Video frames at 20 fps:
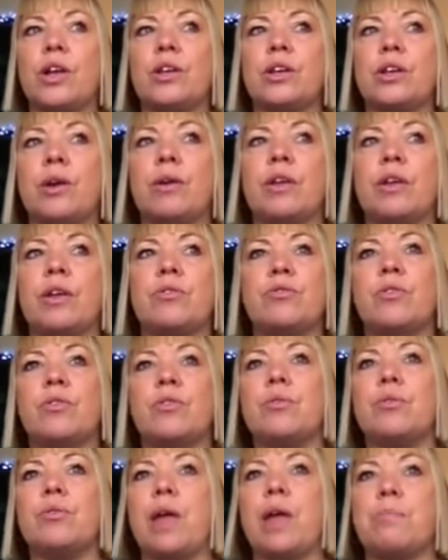going
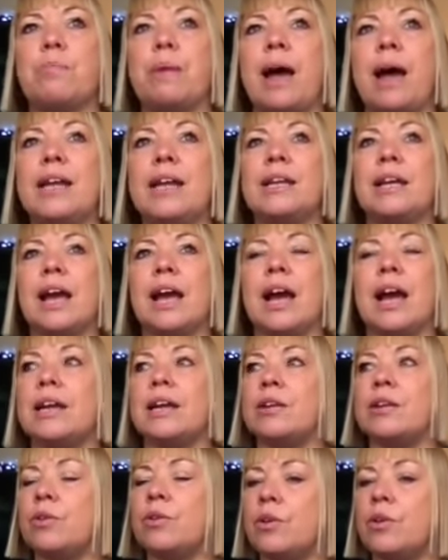through that pain
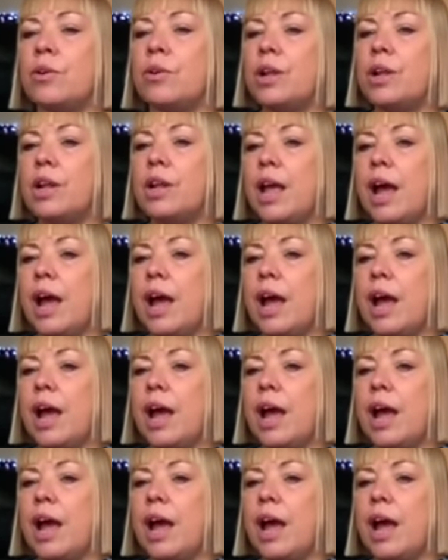again or